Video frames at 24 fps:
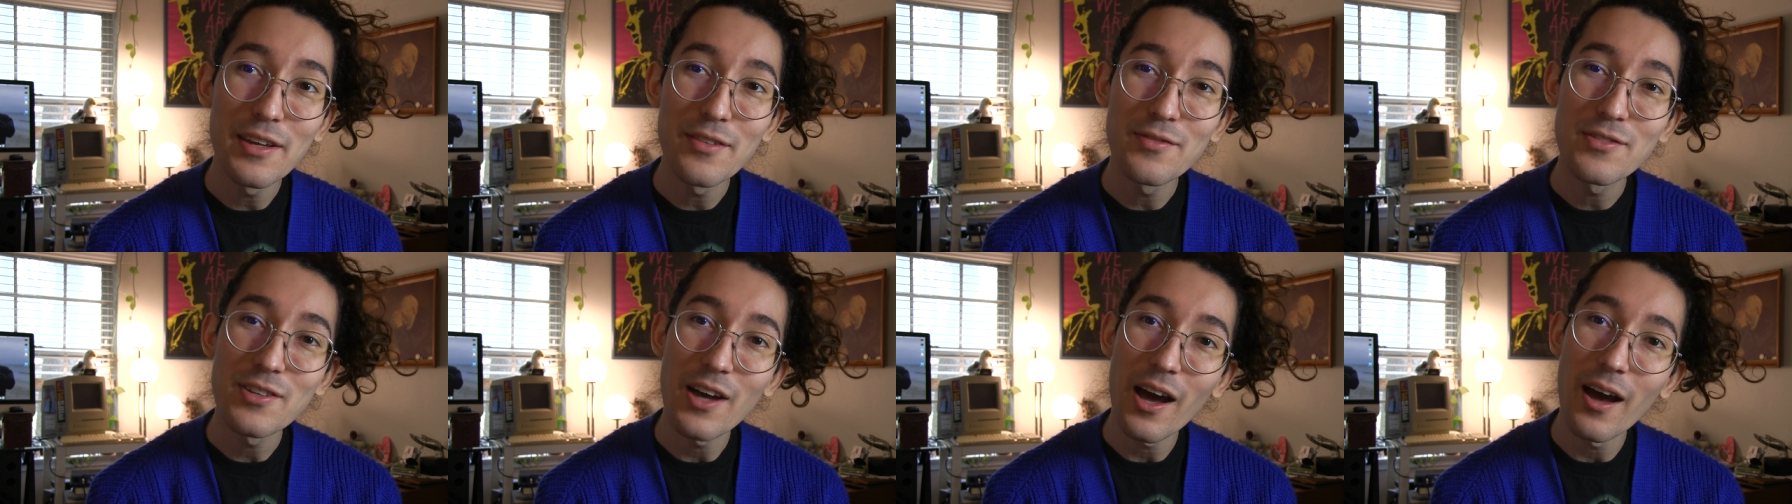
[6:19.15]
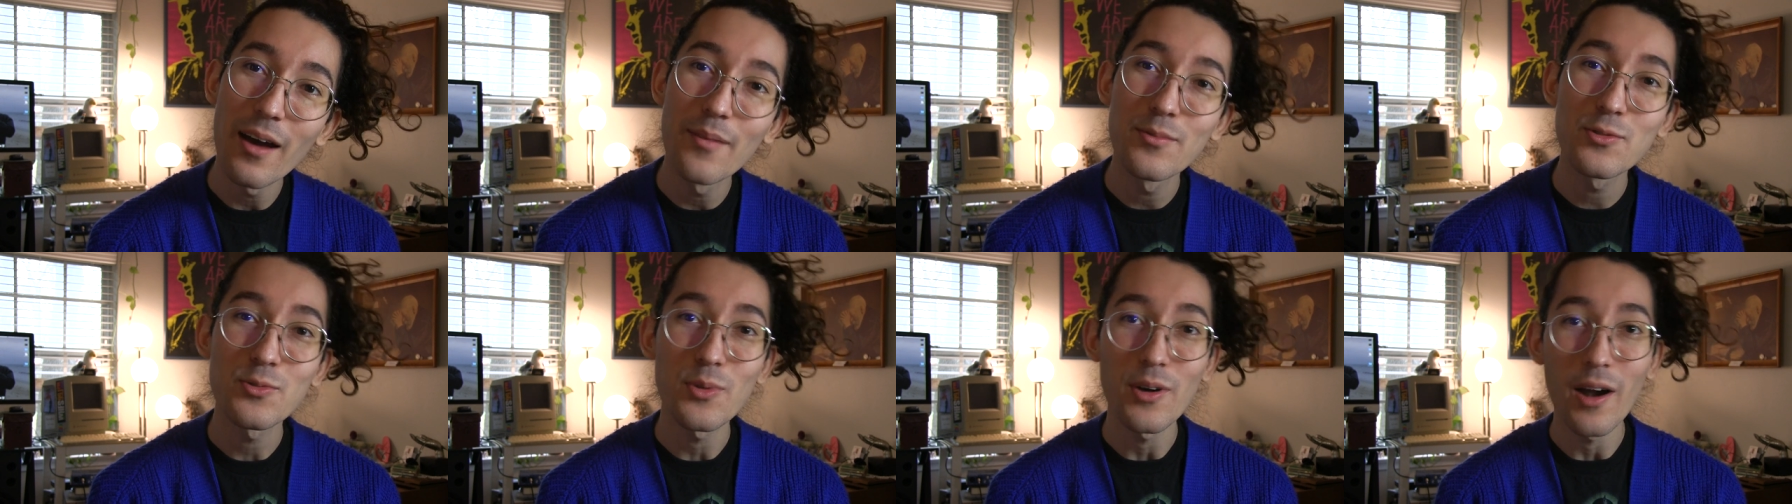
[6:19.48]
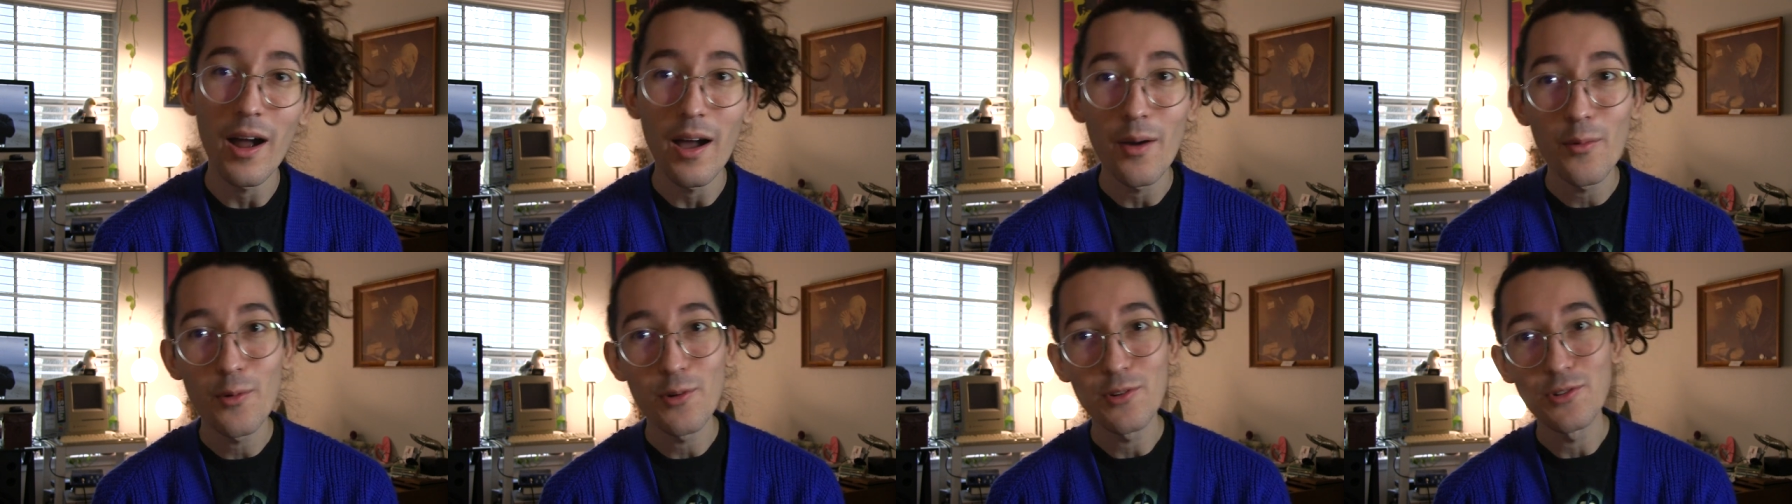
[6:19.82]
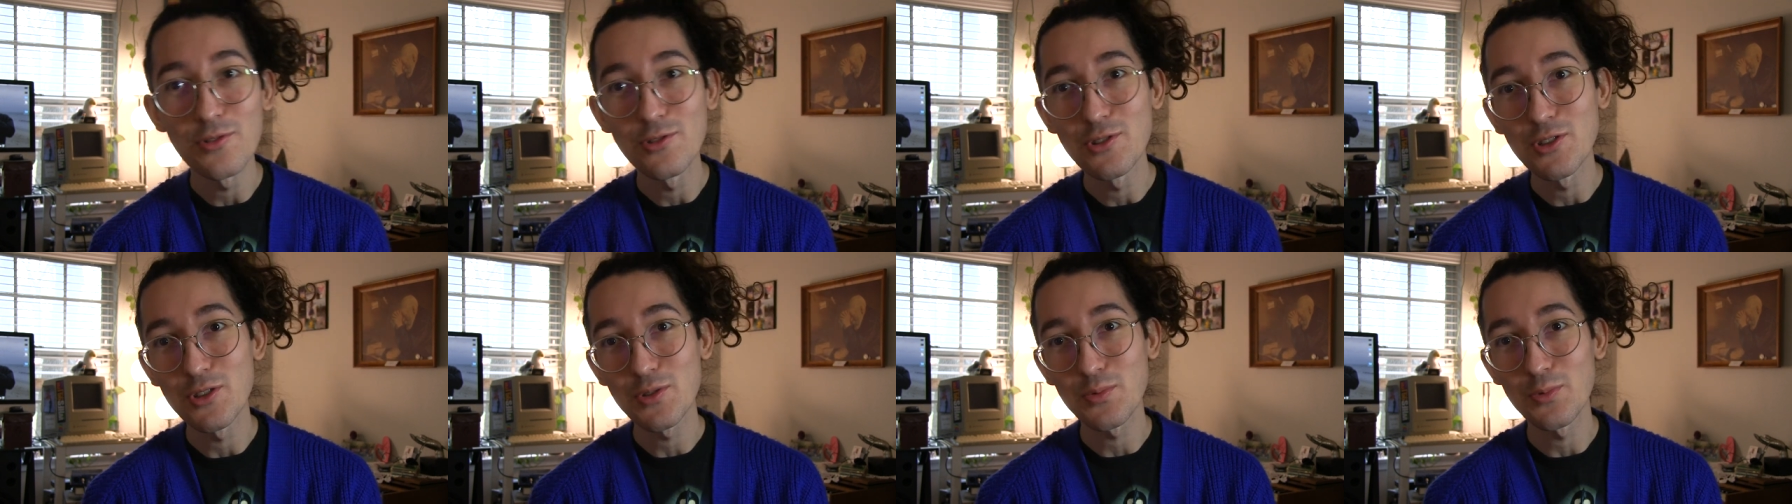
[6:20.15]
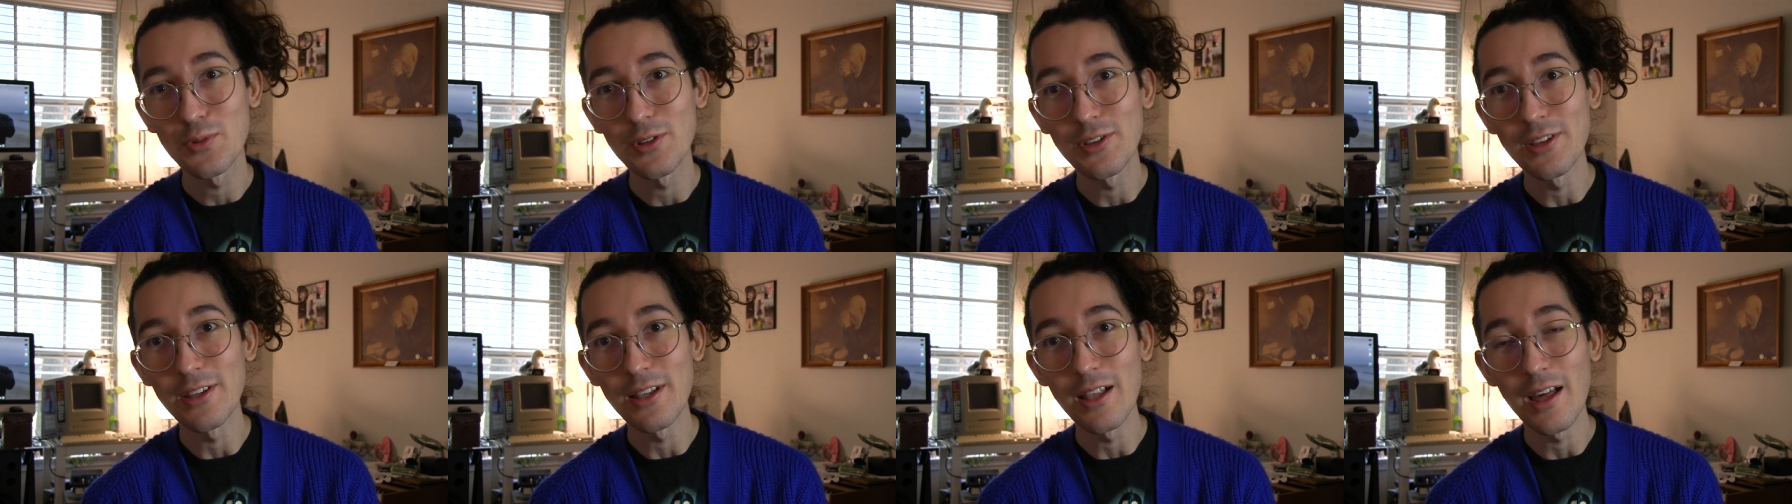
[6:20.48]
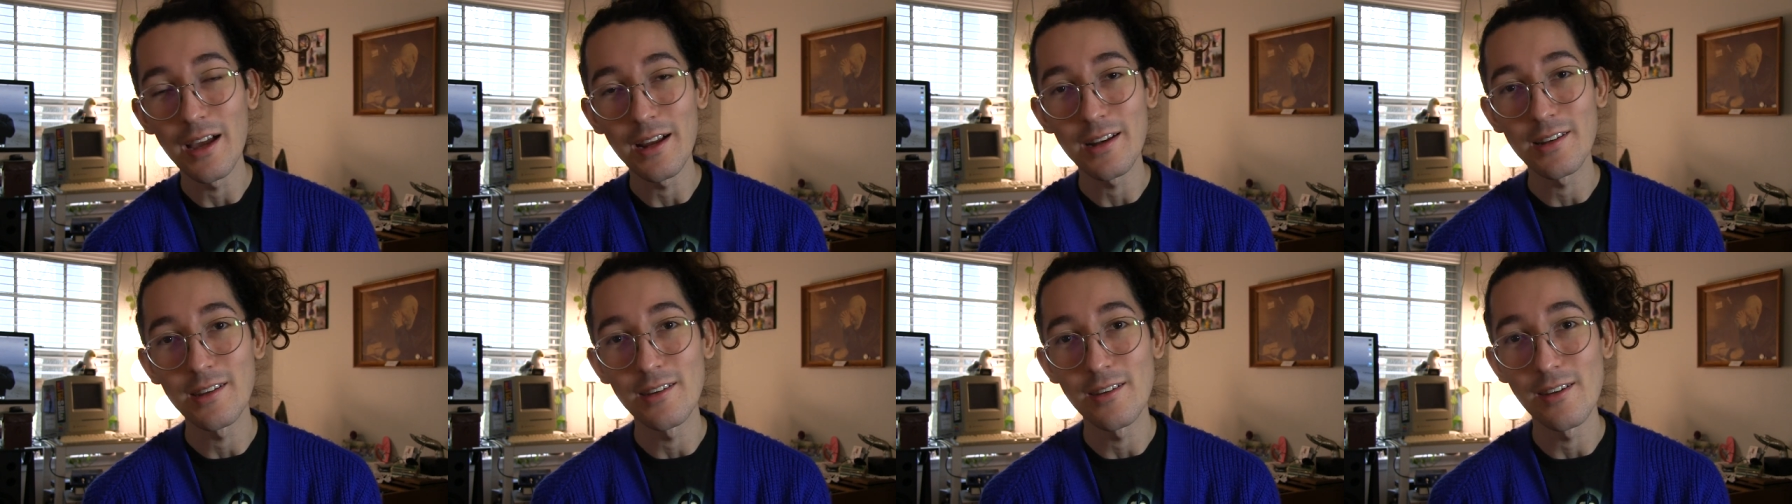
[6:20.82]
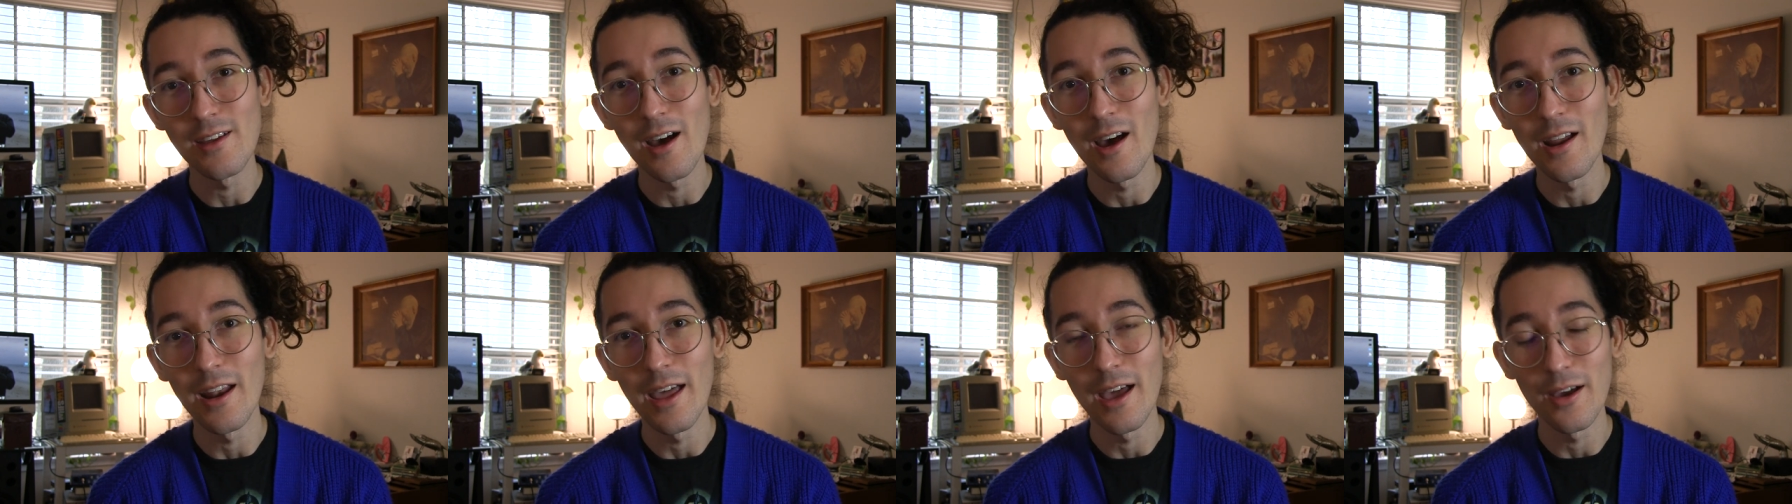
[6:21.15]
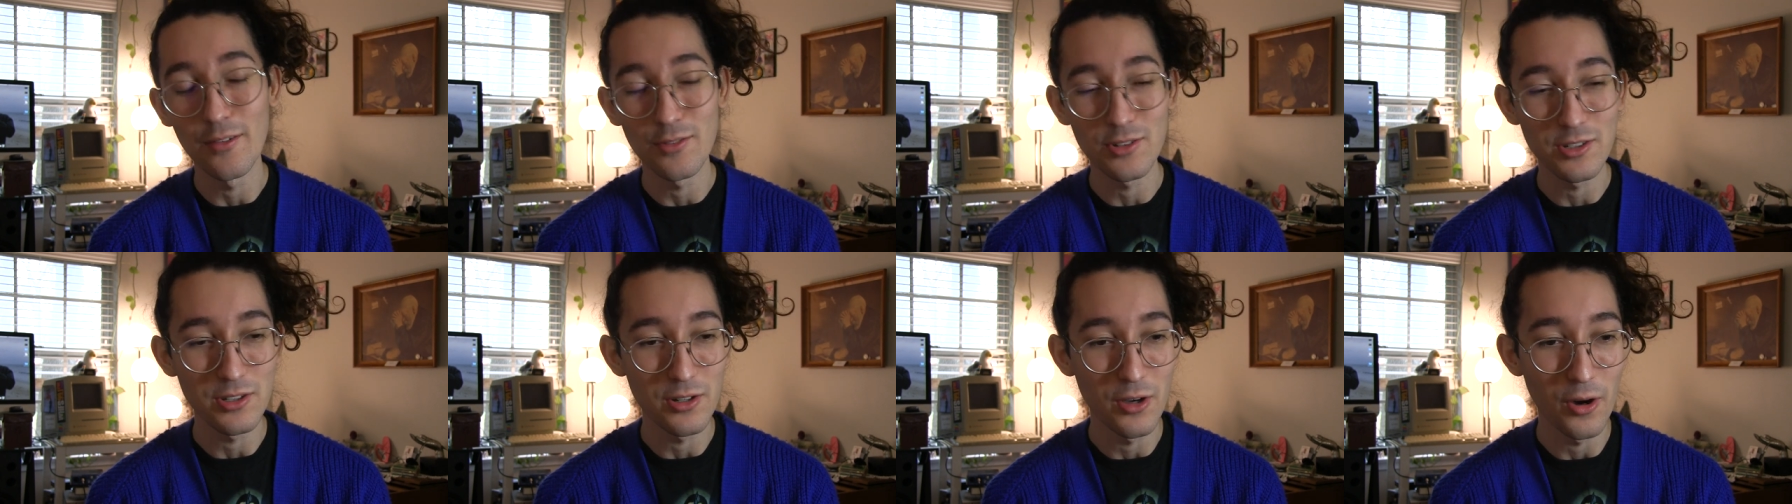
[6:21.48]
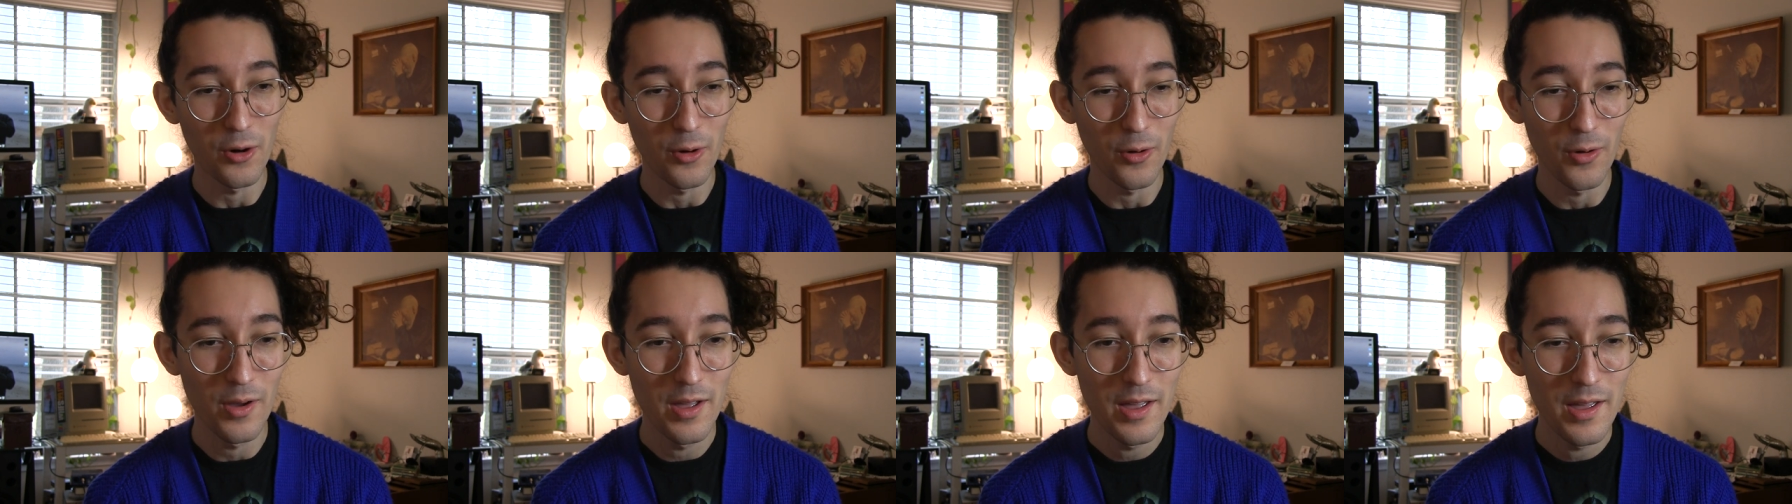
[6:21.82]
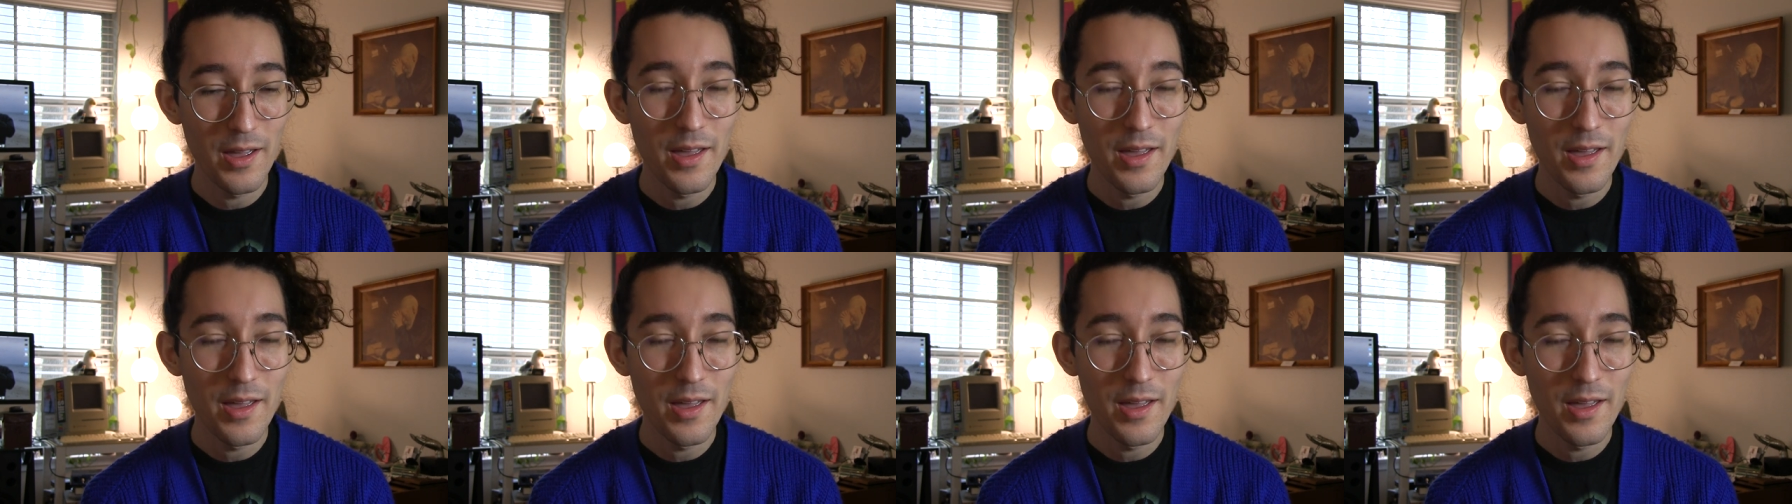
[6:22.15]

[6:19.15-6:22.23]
of times where I would just really like to not have to go